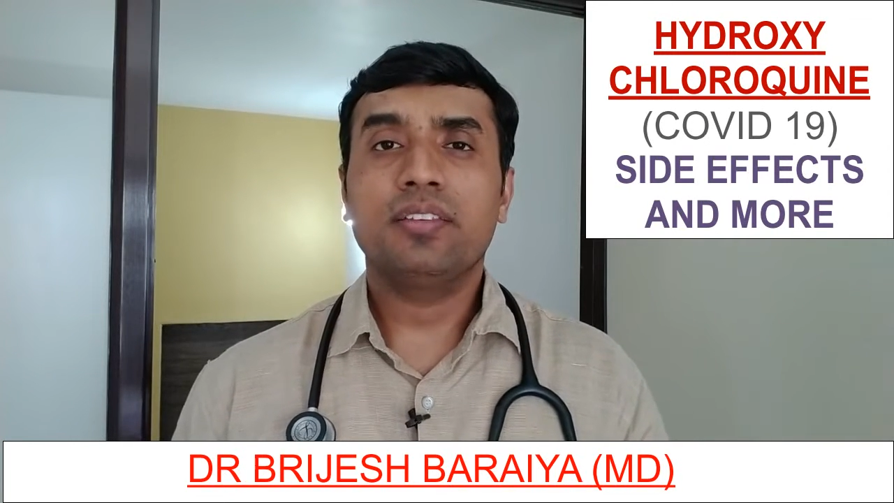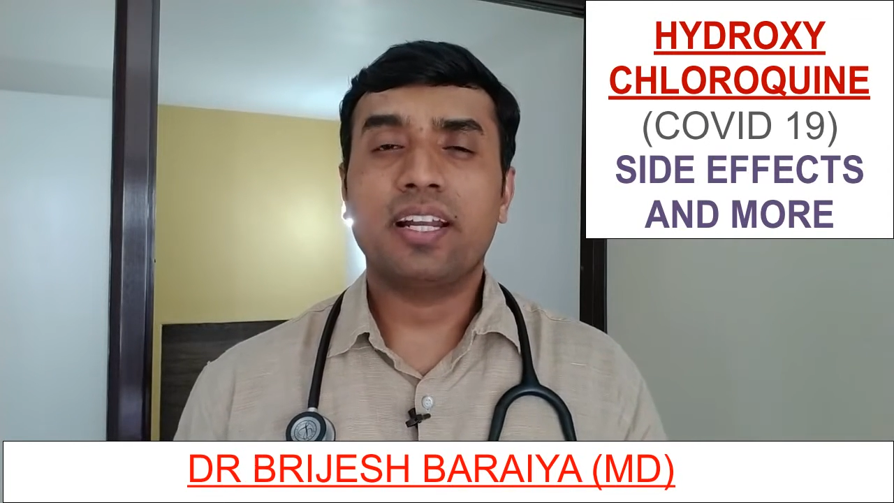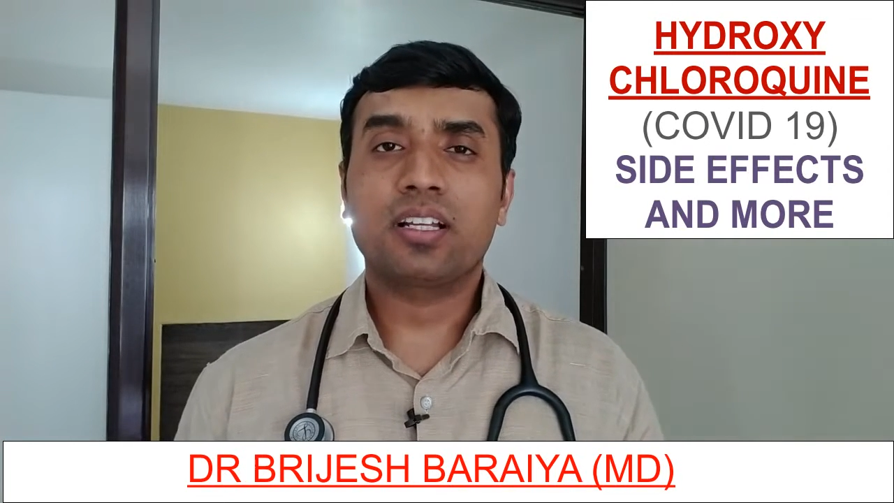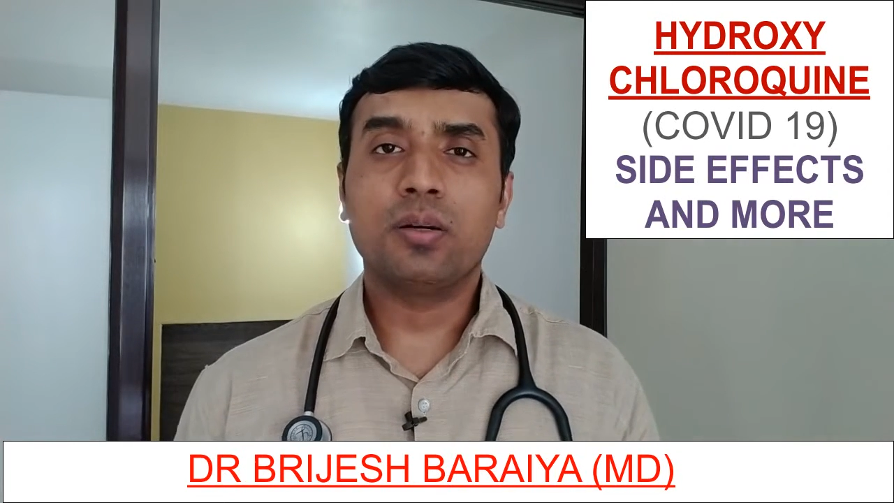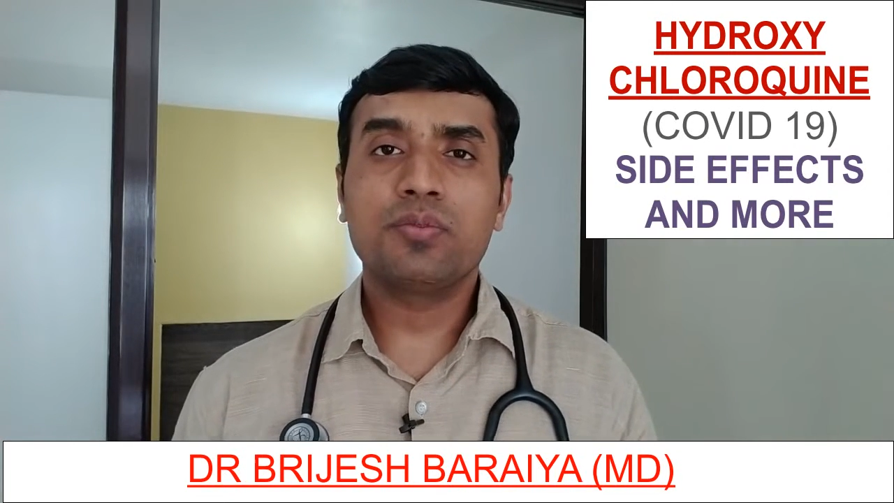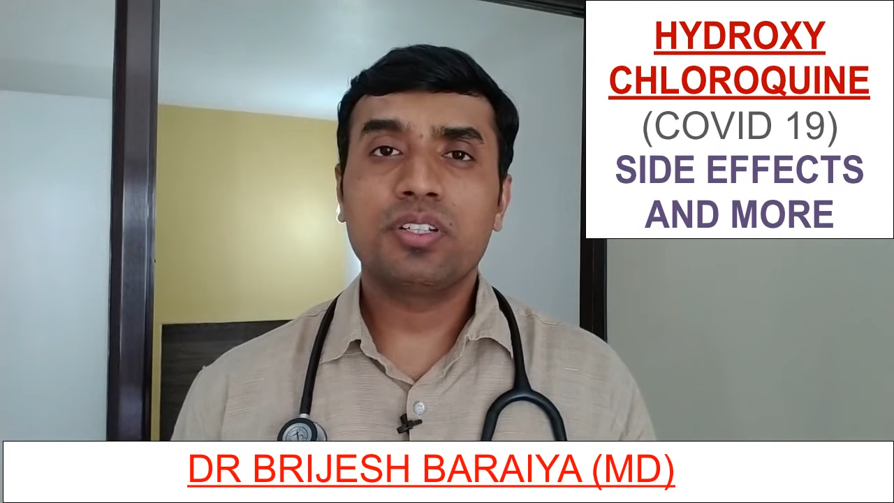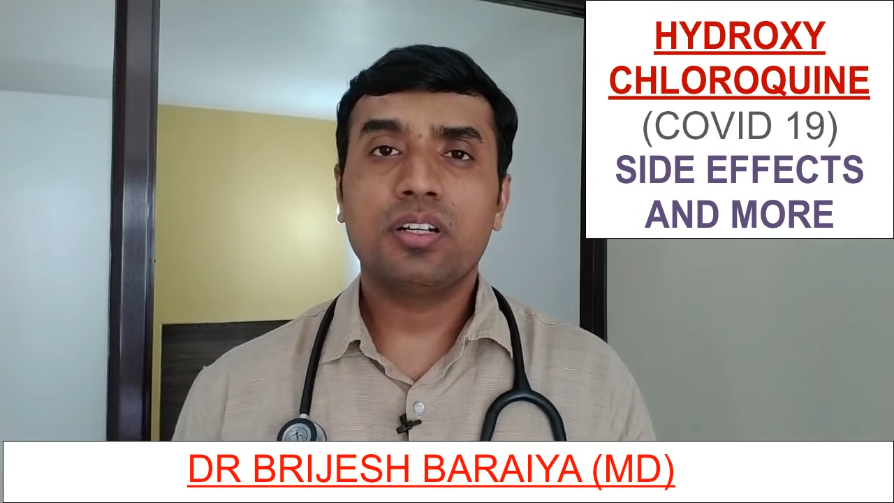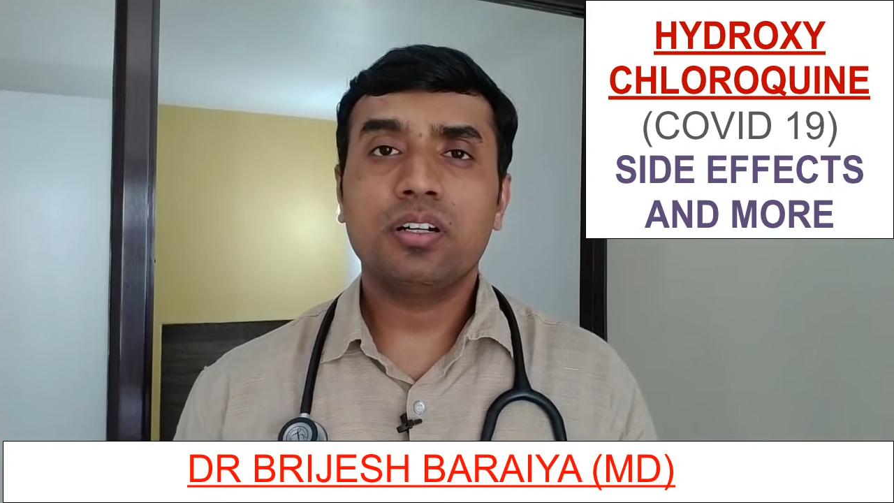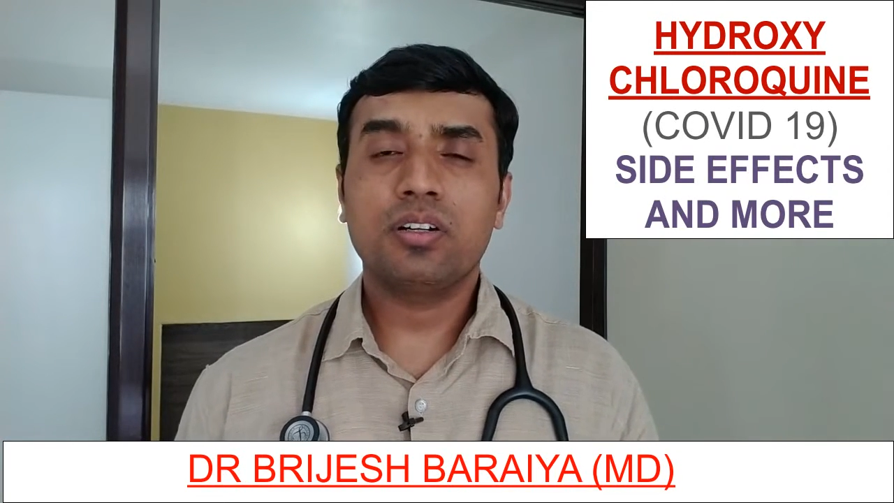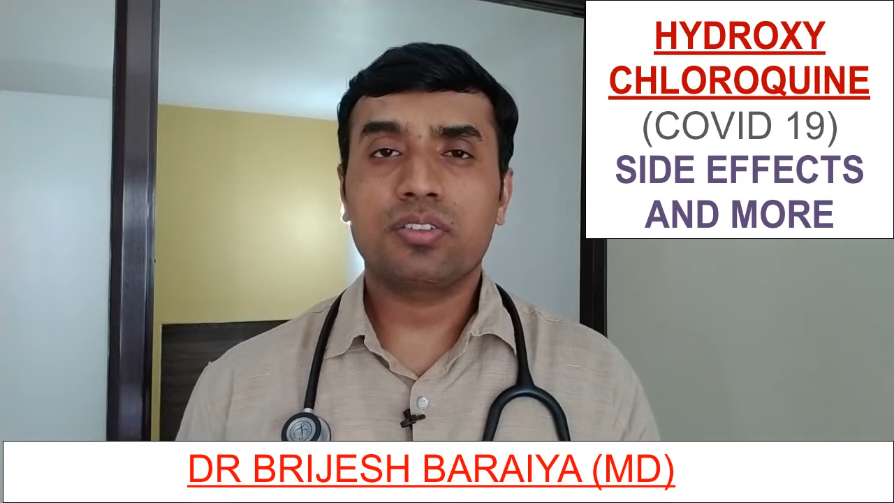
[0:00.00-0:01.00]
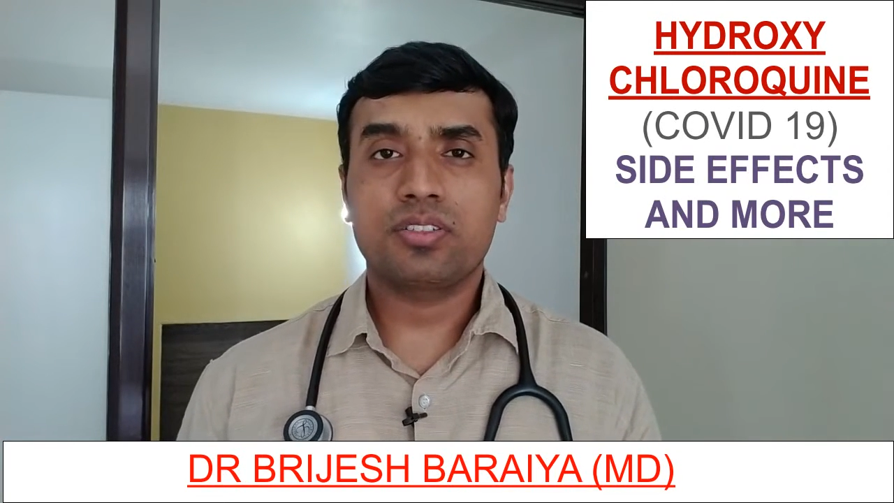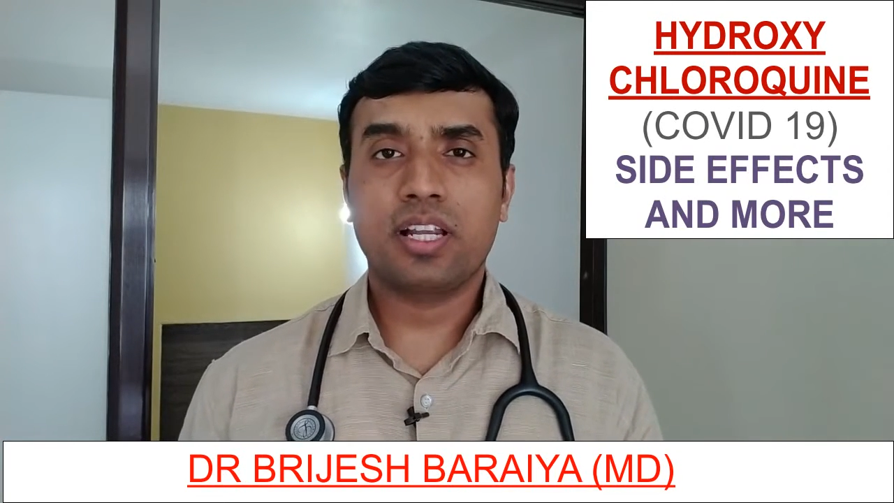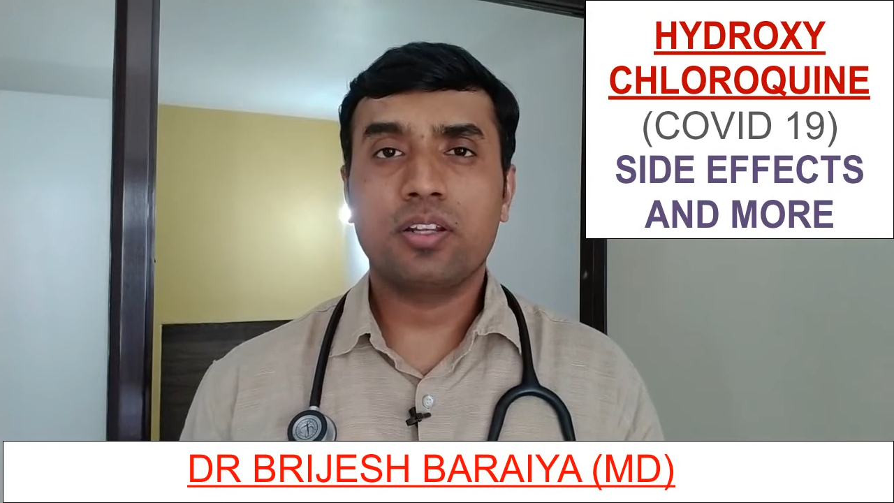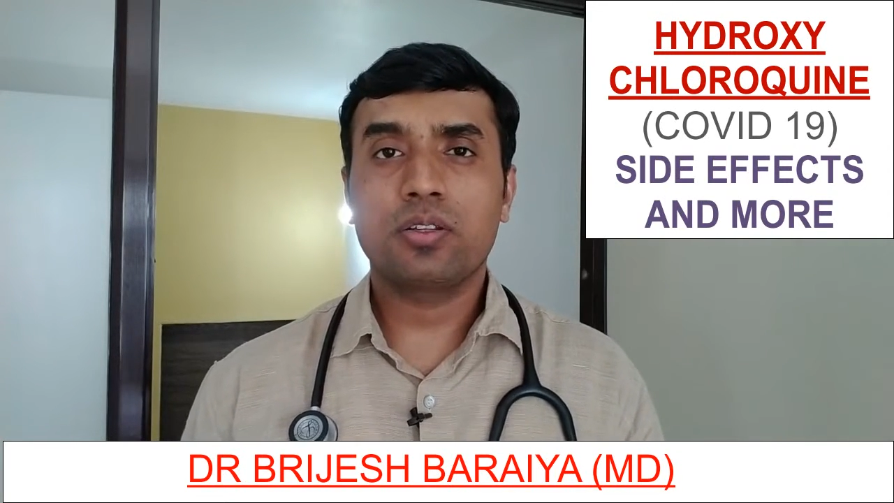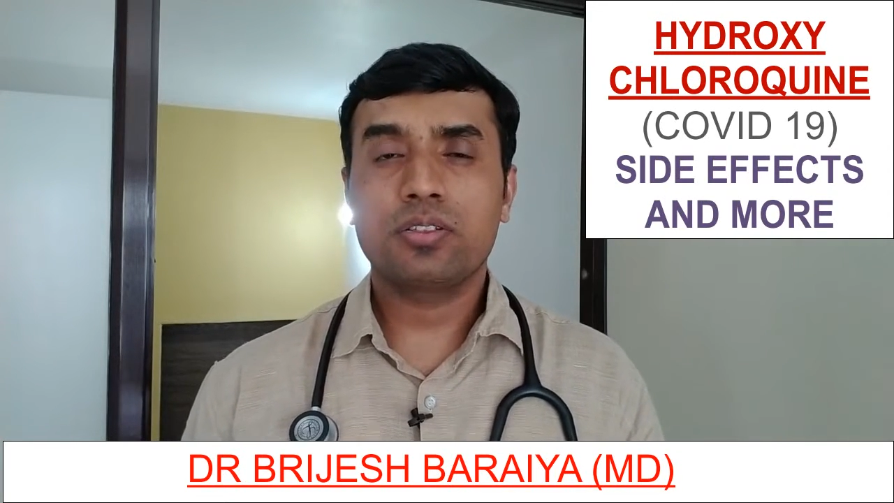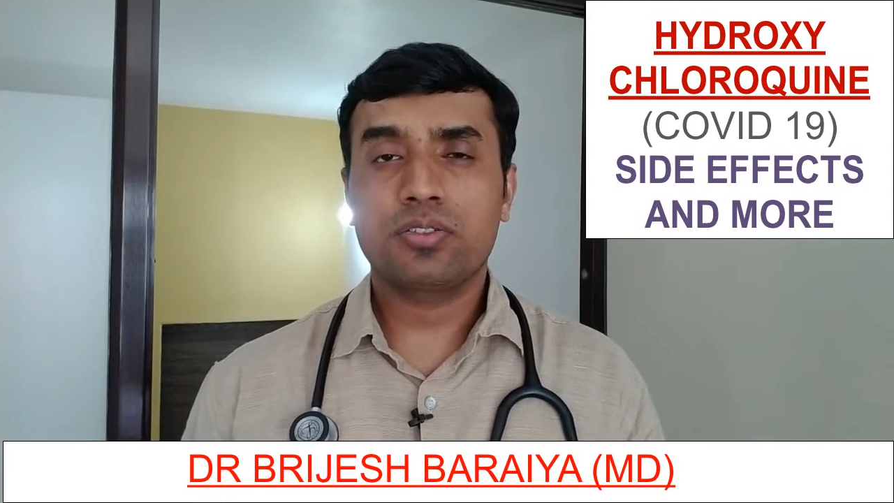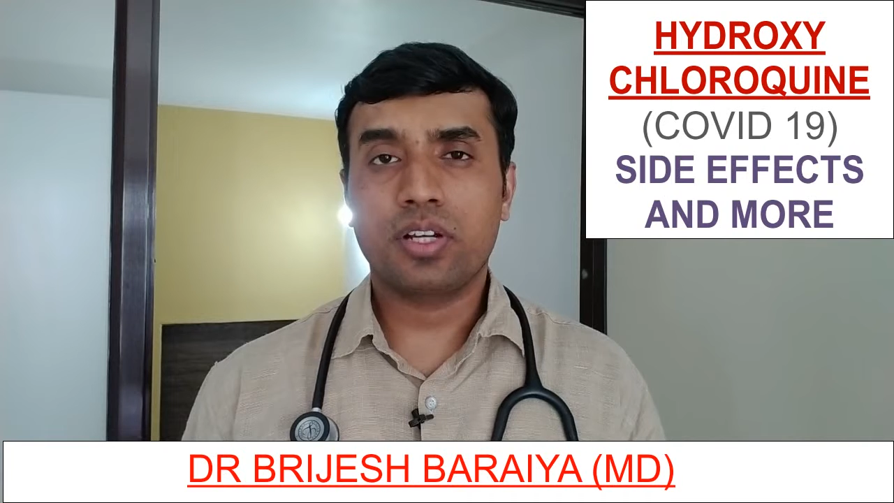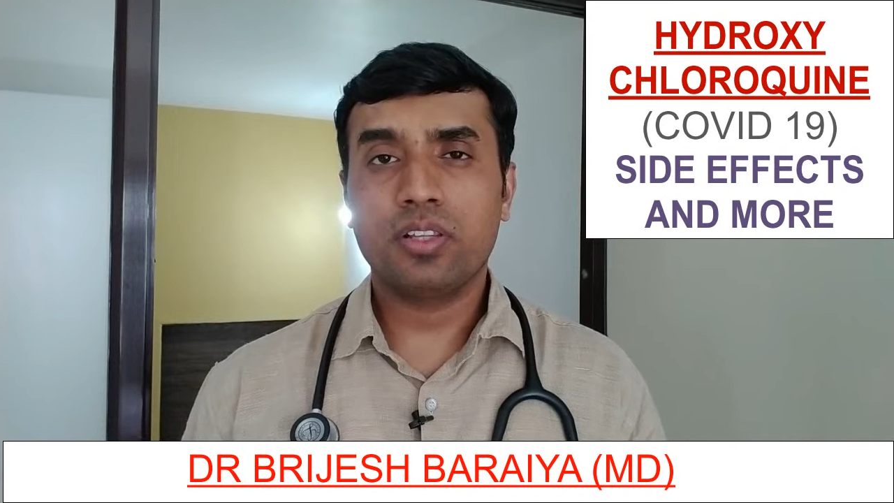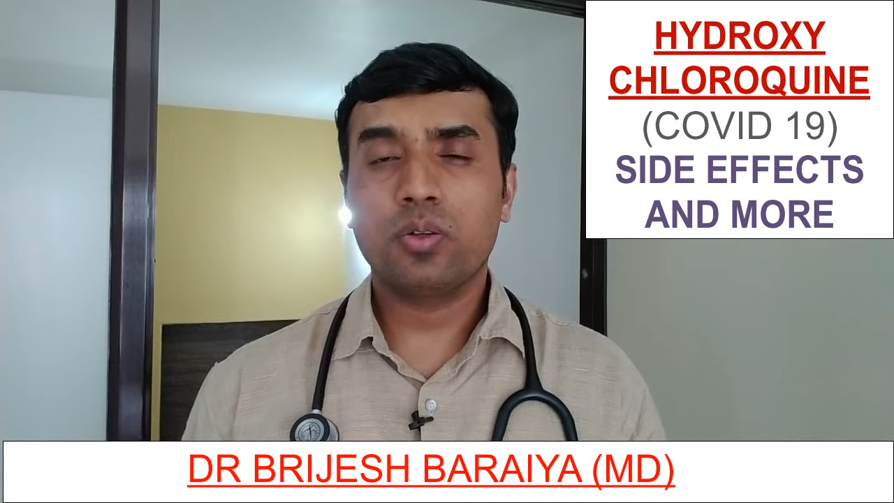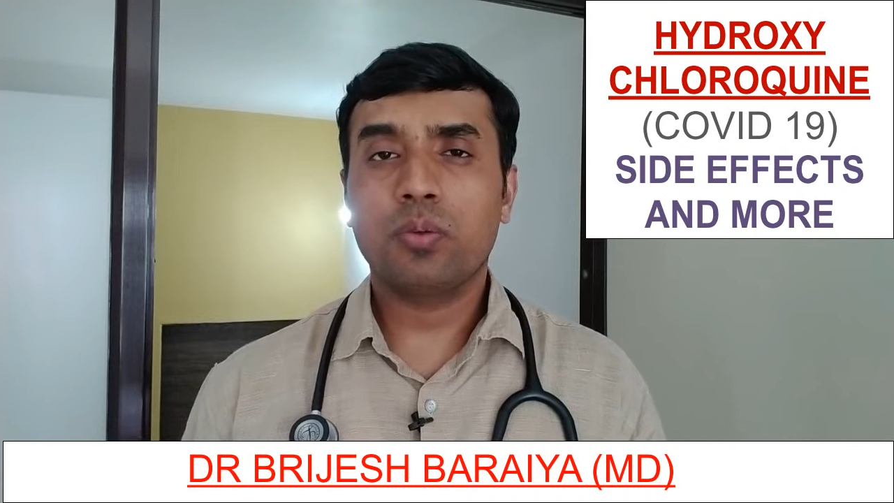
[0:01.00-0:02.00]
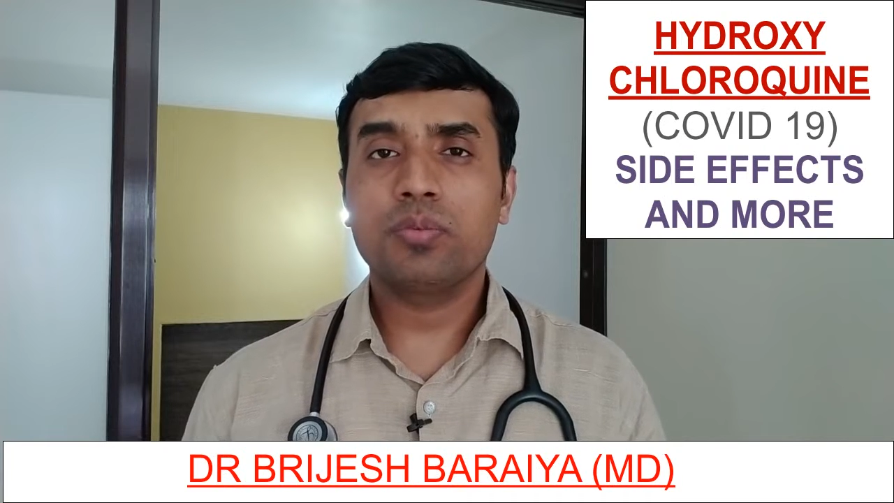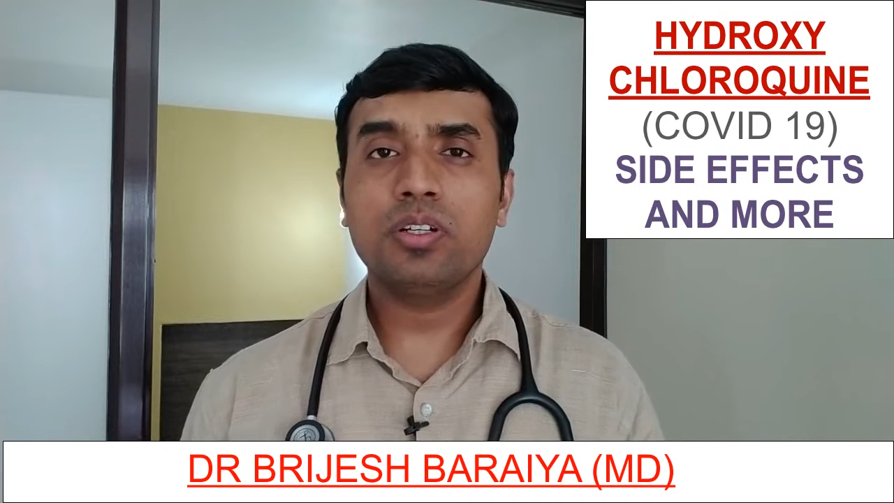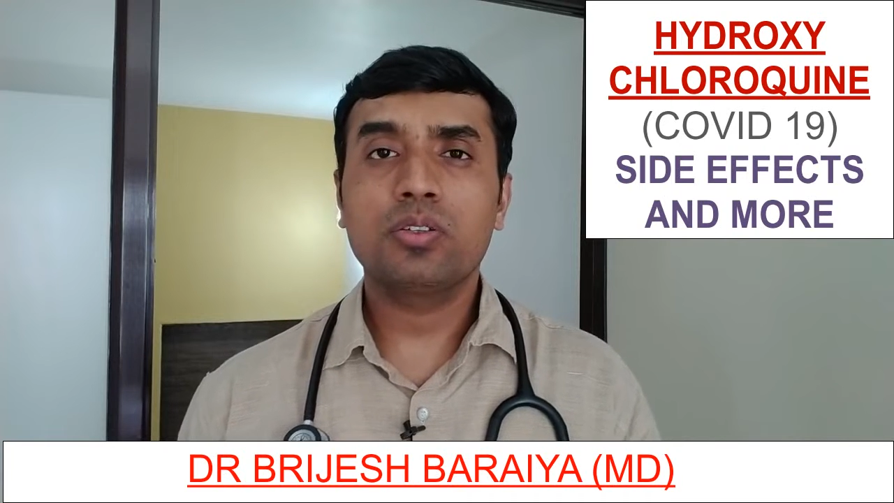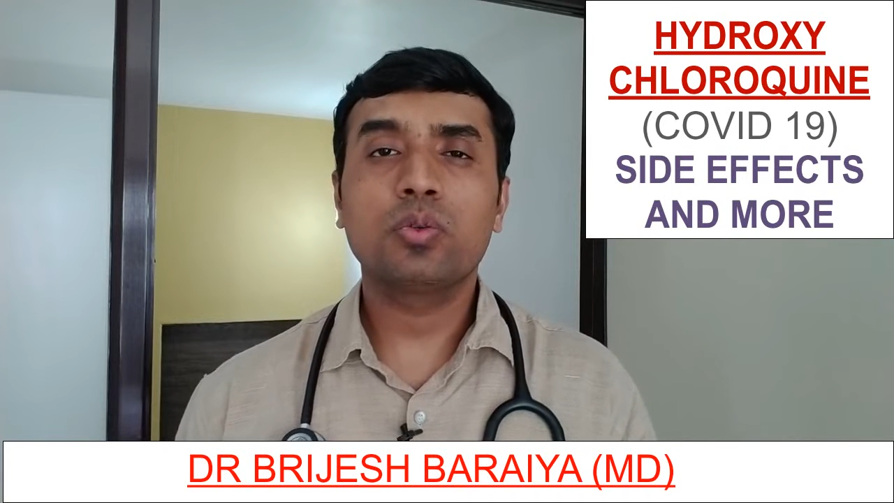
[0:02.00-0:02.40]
that comes in a strength of the